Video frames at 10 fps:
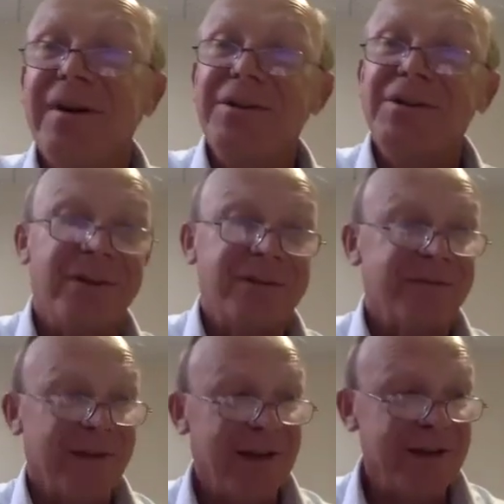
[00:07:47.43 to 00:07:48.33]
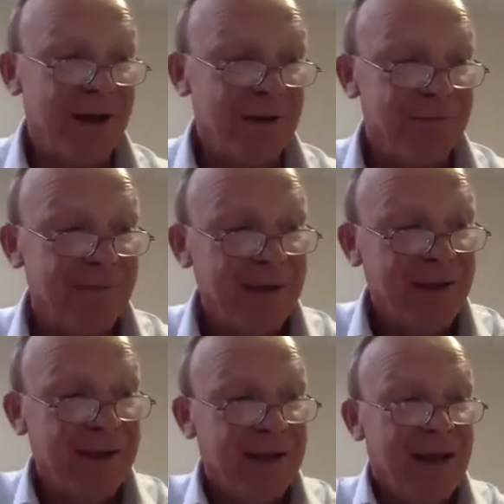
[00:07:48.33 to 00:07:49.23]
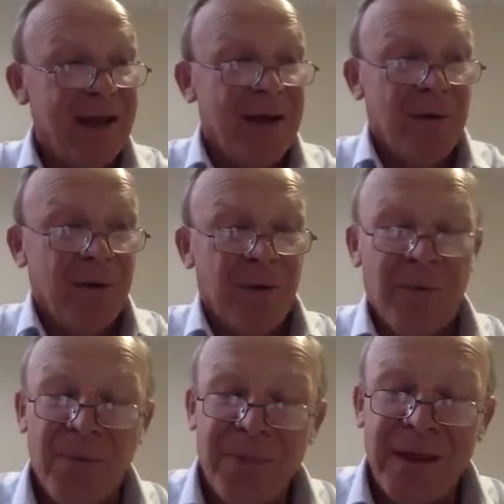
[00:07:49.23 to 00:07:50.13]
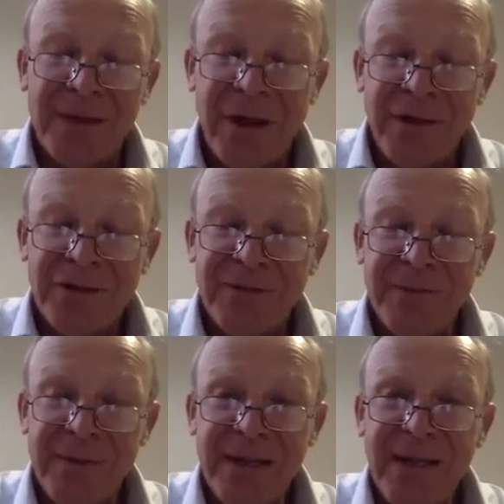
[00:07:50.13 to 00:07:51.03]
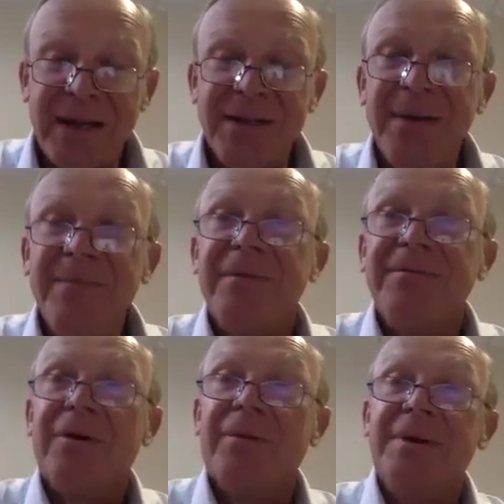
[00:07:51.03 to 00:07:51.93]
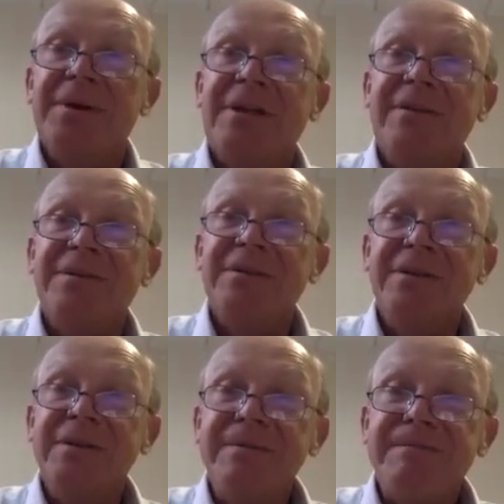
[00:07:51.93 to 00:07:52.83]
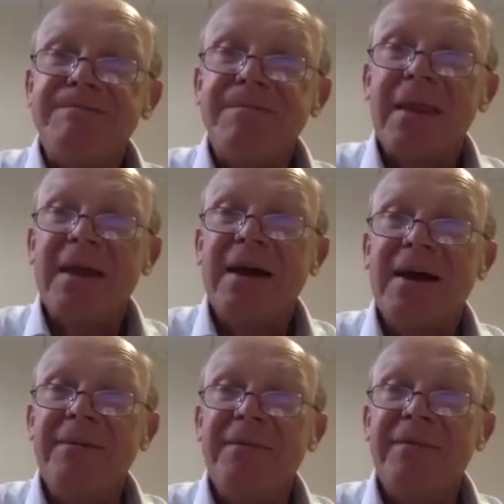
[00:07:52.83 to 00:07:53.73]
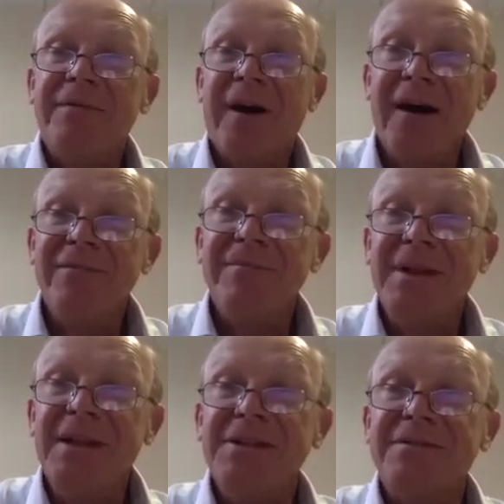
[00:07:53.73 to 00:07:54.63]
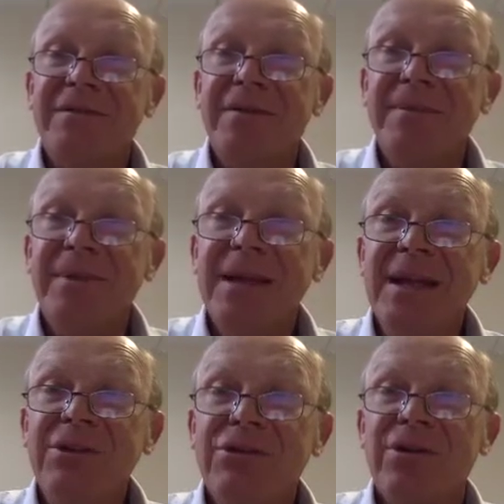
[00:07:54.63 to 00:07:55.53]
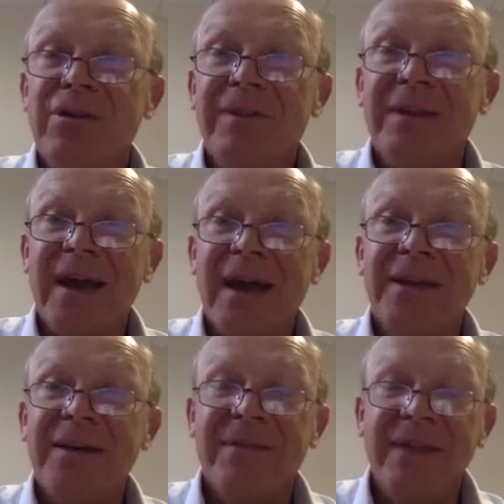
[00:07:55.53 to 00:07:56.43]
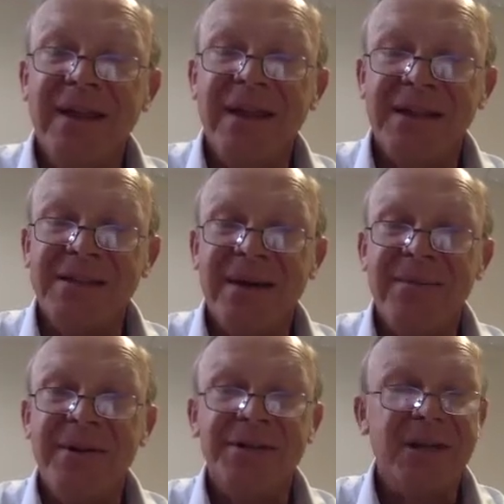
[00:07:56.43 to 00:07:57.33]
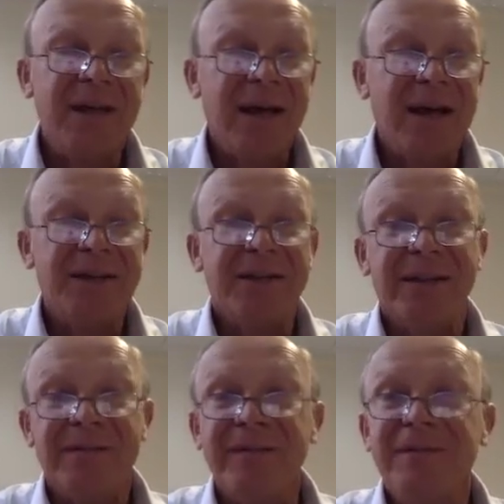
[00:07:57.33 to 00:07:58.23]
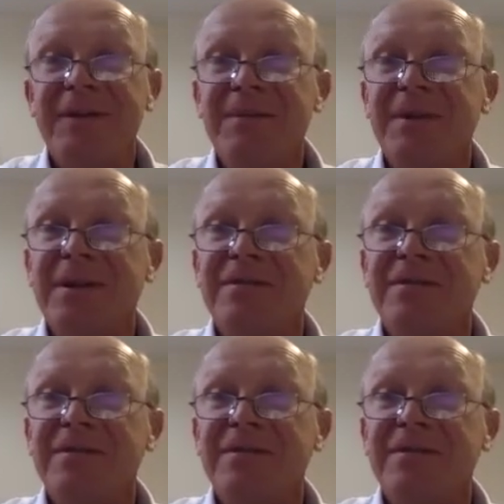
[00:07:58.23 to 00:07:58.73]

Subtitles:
stressful, I know. There are going to be a number of topics given to you. 5 minutes from each of the examiners, and so that's 15 minutes